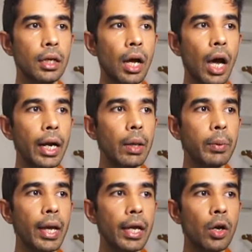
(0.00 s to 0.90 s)
Our
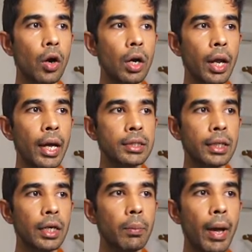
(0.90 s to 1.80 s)
API call has
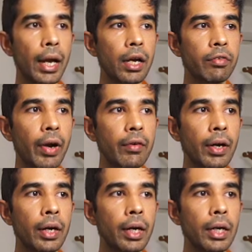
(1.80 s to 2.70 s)
returned back a
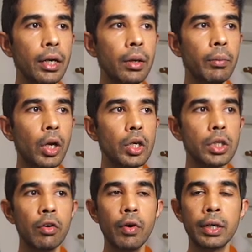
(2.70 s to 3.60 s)
500 because
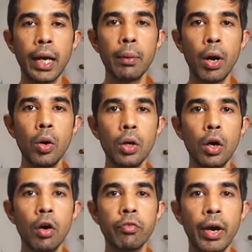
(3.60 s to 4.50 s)
of a timeout
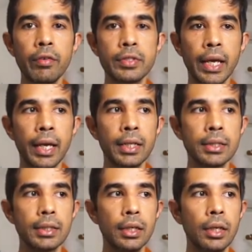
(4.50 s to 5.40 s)
of 5
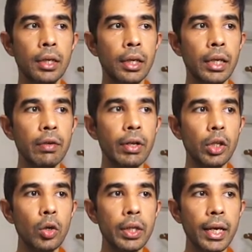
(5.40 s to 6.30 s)
seconds, even
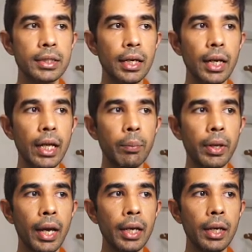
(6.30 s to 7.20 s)
though the external
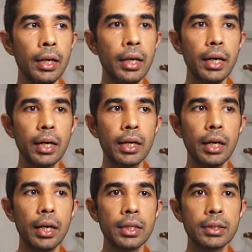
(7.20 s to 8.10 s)
API did
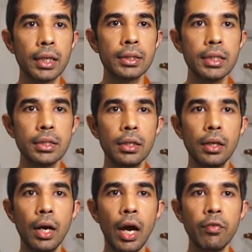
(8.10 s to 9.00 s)
return a success
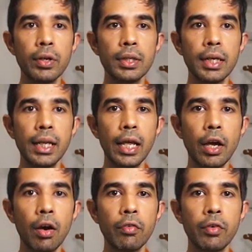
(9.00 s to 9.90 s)
after the delay
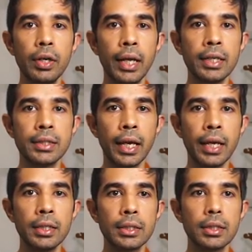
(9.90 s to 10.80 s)
of 10
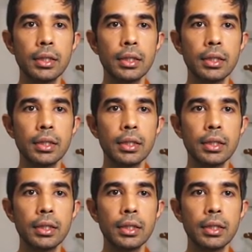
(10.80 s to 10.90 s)
seconds.